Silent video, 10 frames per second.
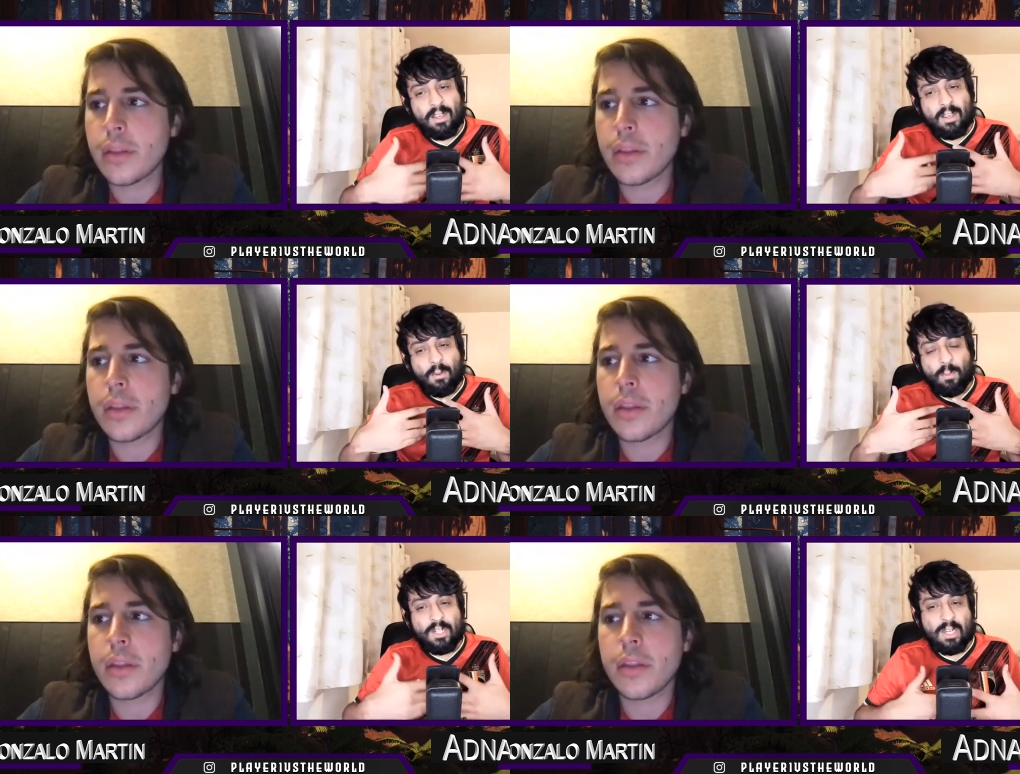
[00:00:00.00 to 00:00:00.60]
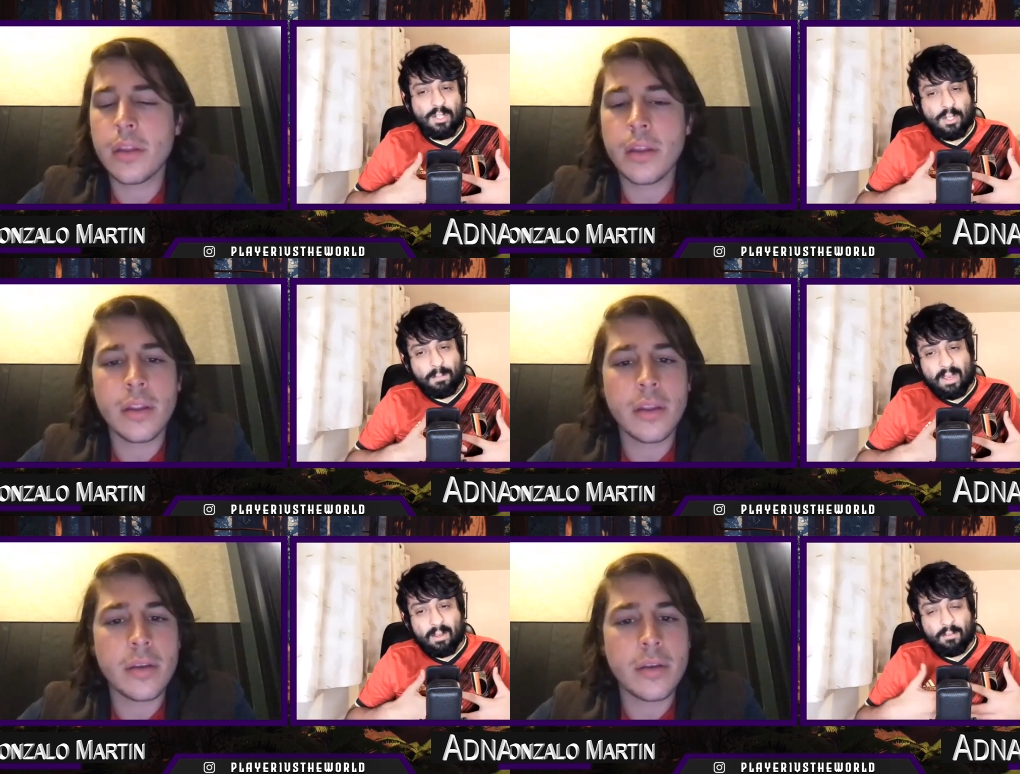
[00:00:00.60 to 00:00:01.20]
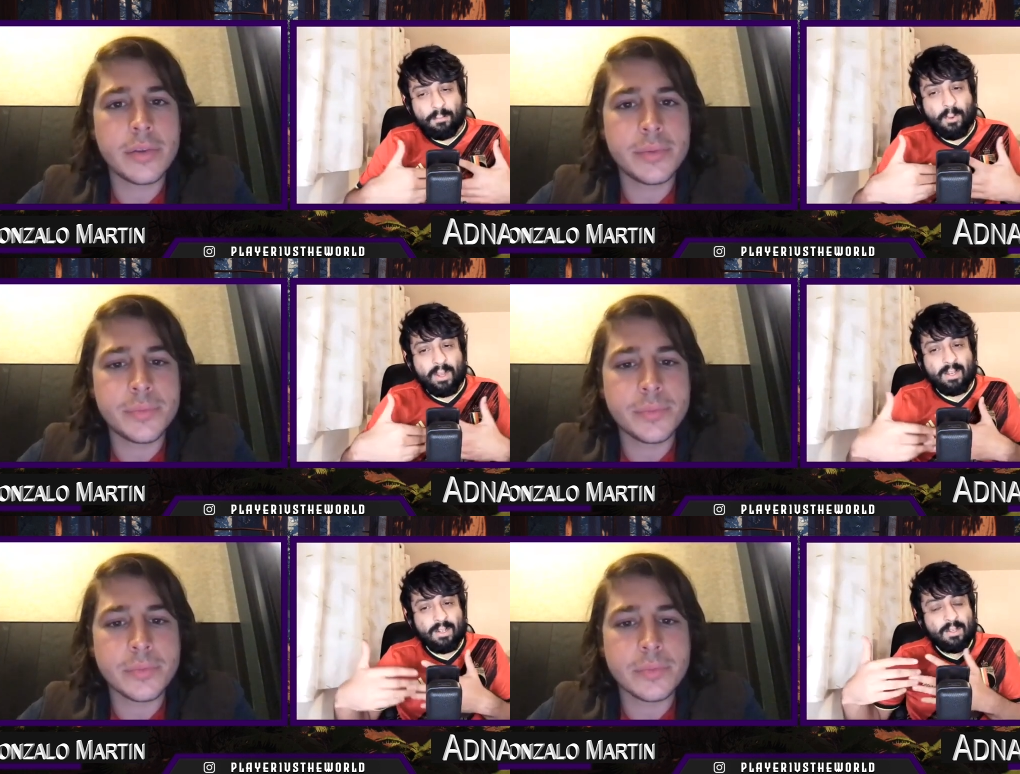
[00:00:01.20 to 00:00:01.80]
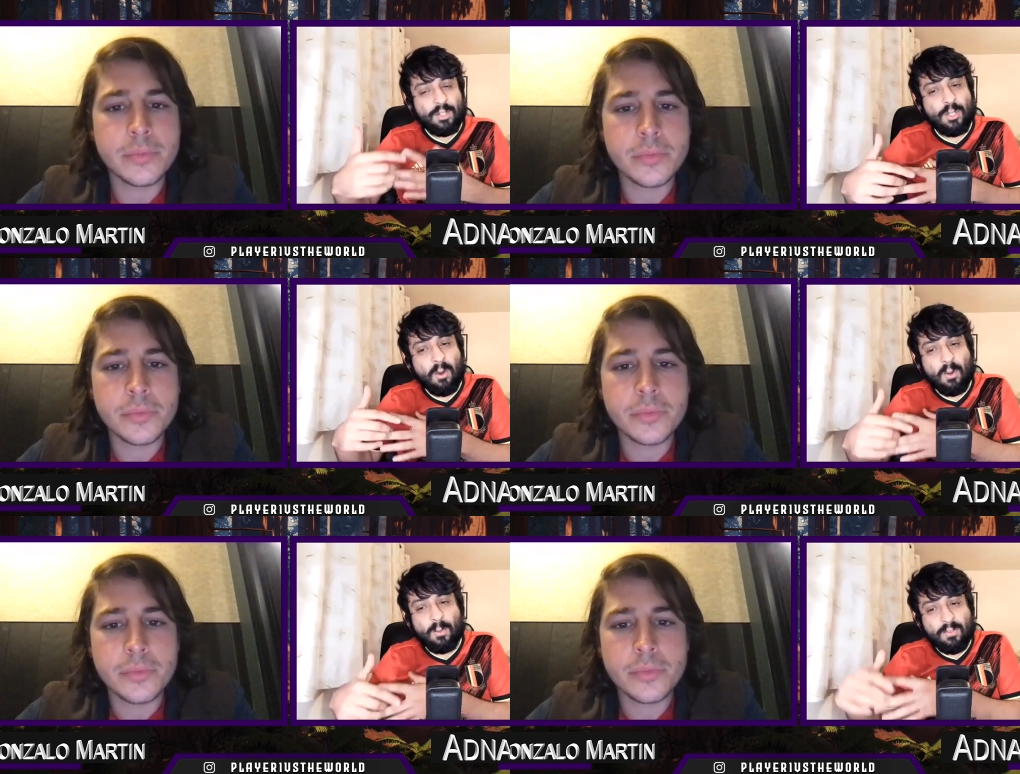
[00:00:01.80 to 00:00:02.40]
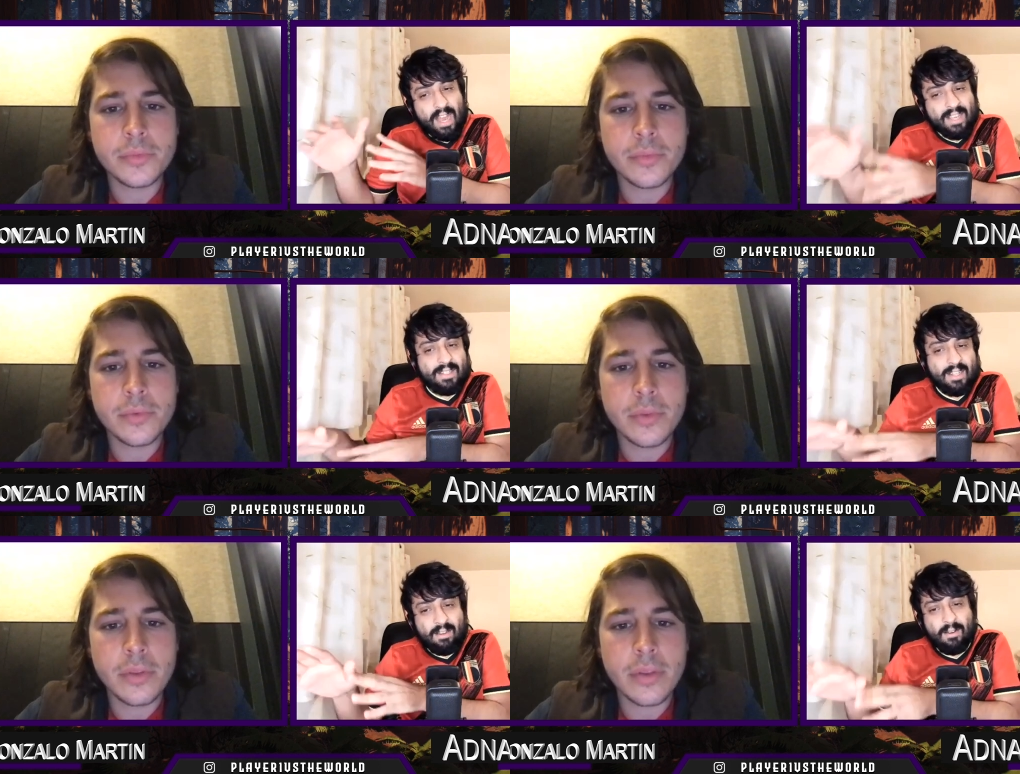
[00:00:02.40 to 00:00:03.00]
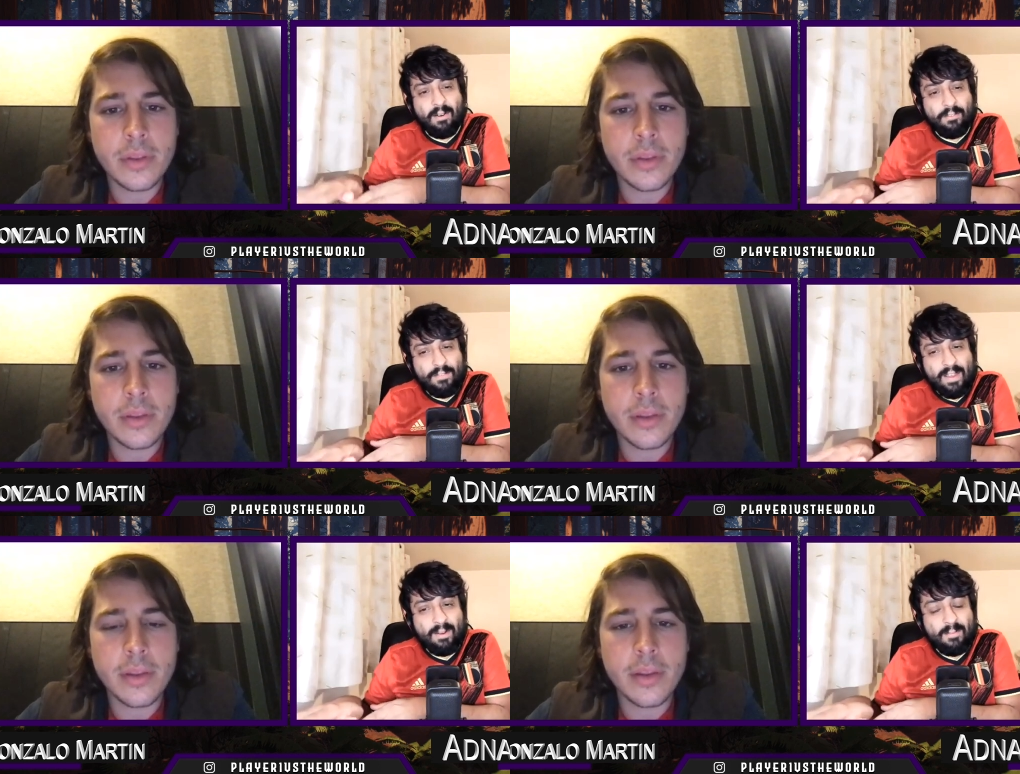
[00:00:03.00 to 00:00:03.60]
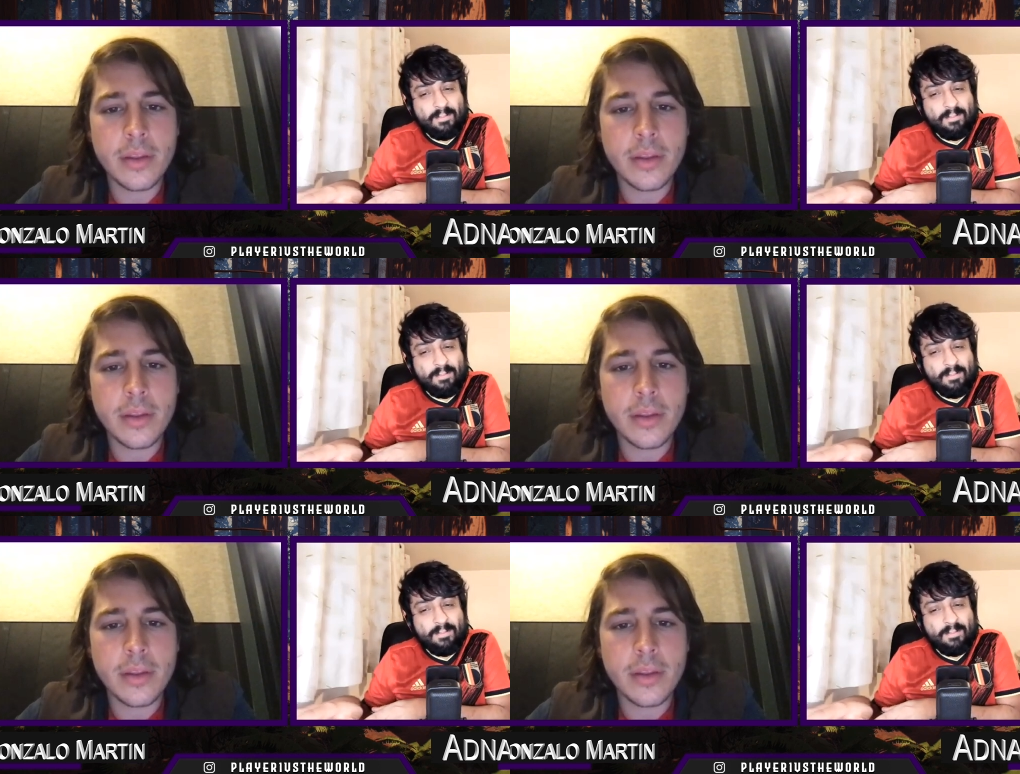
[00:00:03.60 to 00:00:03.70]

Speaker 1: Which did you pick of putting Sean with Cassidy or Finn?